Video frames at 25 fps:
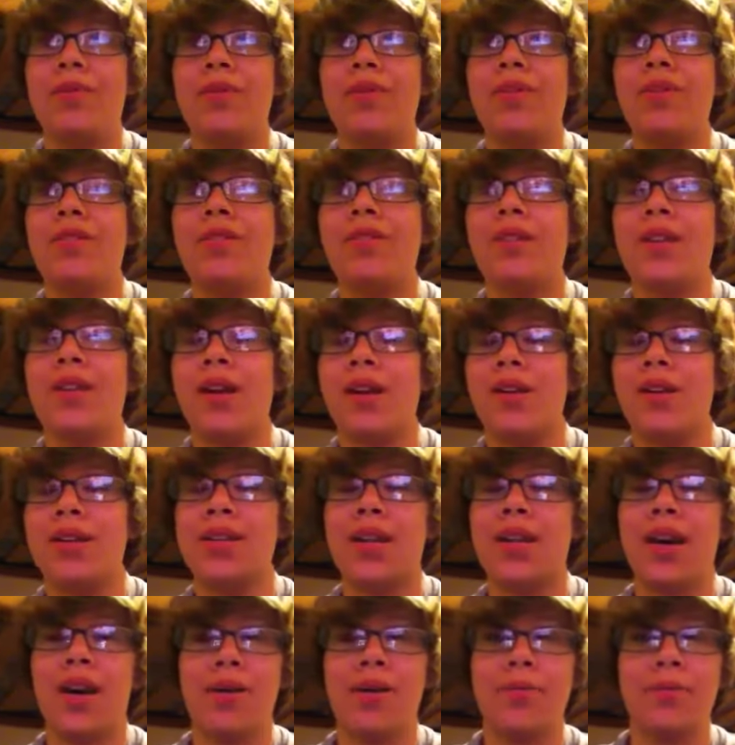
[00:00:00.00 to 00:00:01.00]
but a lot of
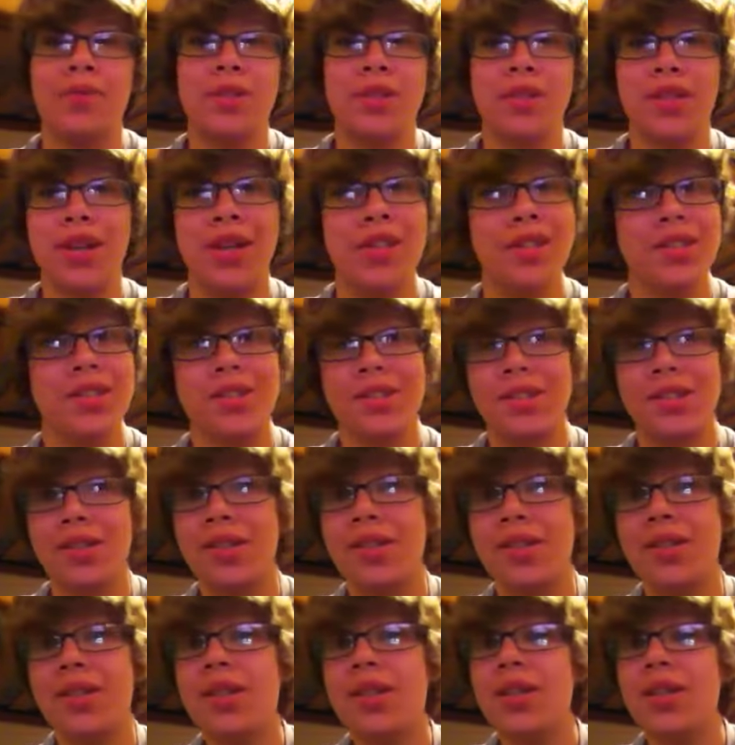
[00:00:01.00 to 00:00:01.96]
times it doesn't,